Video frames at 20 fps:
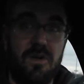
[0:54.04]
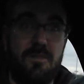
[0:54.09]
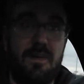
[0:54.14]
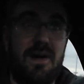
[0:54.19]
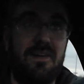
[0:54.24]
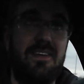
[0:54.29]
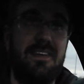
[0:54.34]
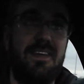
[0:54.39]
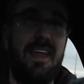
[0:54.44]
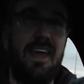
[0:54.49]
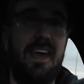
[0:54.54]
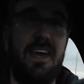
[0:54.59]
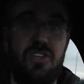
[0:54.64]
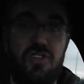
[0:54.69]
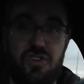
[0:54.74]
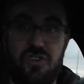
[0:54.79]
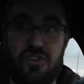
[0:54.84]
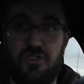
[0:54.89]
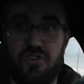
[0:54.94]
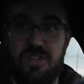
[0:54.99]
about an
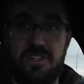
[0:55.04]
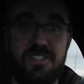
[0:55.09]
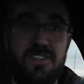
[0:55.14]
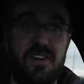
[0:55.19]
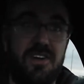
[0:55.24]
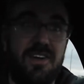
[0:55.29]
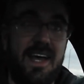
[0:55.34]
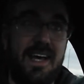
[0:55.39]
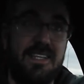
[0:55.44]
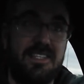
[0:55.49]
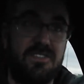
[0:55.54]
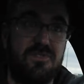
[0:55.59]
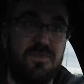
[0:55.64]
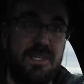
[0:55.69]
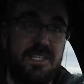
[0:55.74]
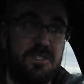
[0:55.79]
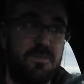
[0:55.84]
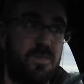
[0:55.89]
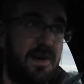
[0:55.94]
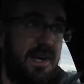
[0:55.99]
inch just on
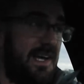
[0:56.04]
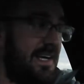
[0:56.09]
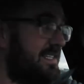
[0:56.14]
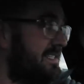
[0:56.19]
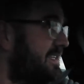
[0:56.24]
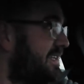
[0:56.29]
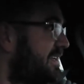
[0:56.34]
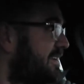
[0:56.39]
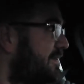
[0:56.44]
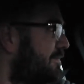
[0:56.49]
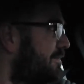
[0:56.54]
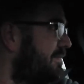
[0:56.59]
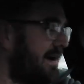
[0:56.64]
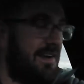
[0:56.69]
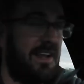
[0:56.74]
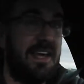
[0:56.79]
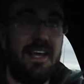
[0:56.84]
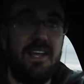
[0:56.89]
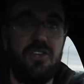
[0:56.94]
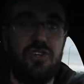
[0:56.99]
S3 springs and
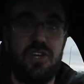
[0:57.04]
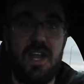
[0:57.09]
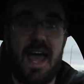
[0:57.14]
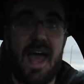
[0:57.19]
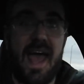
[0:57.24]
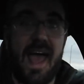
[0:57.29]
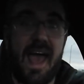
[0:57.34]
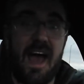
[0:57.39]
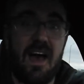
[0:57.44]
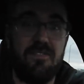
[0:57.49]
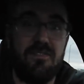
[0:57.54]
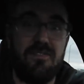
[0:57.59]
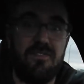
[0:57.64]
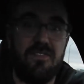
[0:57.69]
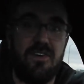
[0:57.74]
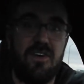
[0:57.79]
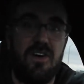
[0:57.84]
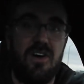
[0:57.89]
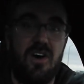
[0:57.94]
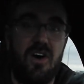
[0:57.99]
about an inch and a
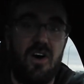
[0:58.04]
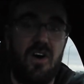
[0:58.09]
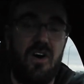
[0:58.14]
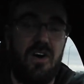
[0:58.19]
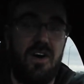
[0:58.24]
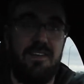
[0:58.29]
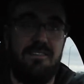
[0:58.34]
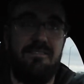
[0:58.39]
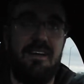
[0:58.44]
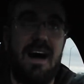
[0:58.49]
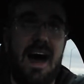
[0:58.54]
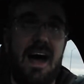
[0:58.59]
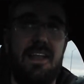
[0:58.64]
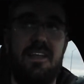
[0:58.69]
half on a lot